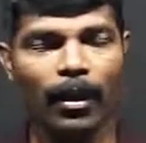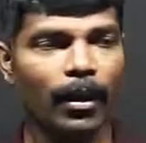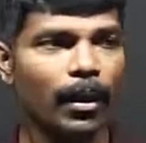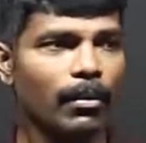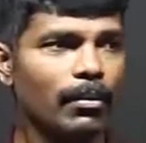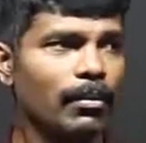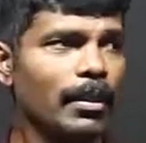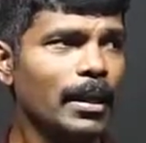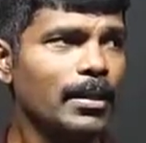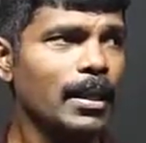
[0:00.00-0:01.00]
Now
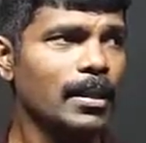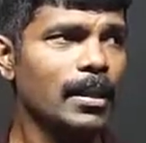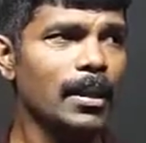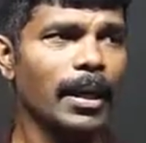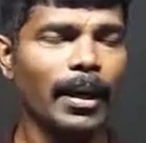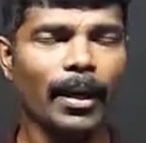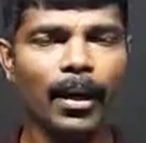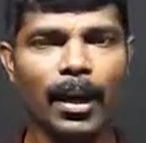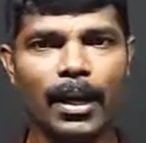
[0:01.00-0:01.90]
it is just an